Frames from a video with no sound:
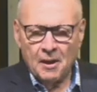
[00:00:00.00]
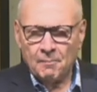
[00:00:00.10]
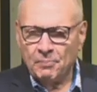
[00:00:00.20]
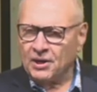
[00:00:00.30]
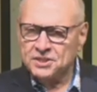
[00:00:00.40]

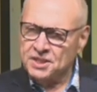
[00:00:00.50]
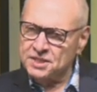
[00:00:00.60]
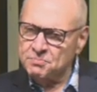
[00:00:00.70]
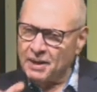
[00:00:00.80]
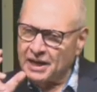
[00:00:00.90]
Because it
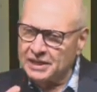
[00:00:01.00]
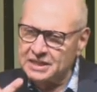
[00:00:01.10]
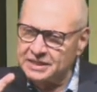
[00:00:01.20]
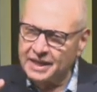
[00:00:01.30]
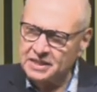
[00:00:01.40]
doesn't make any
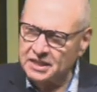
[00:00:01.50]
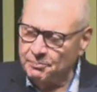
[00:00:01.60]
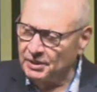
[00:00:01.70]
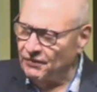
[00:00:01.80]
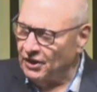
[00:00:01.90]
sense then.
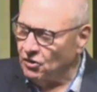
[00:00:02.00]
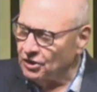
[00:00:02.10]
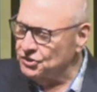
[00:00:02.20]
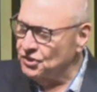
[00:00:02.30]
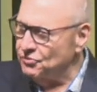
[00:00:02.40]
But if I got
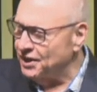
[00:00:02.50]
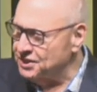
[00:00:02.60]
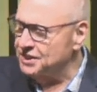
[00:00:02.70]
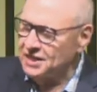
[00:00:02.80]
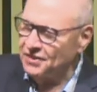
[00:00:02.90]
to the Red
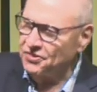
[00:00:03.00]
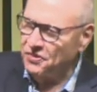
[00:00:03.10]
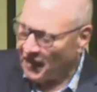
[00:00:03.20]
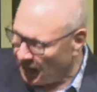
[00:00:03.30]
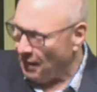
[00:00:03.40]
Sea and
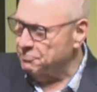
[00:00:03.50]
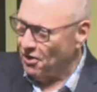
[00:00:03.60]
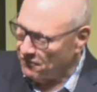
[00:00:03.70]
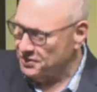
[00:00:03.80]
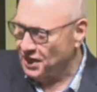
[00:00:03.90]
then I
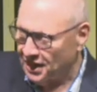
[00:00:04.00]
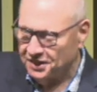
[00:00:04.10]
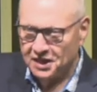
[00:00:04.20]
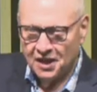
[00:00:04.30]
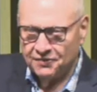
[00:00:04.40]
prophesied it,
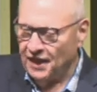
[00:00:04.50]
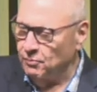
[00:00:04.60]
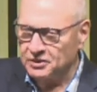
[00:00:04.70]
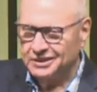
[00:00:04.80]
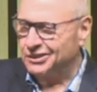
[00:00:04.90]
they
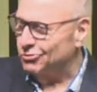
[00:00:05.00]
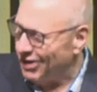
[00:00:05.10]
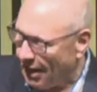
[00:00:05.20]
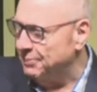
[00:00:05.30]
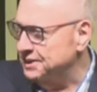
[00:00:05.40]
would
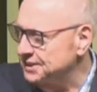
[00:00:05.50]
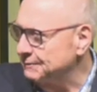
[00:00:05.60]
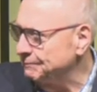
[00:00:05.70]
grab it.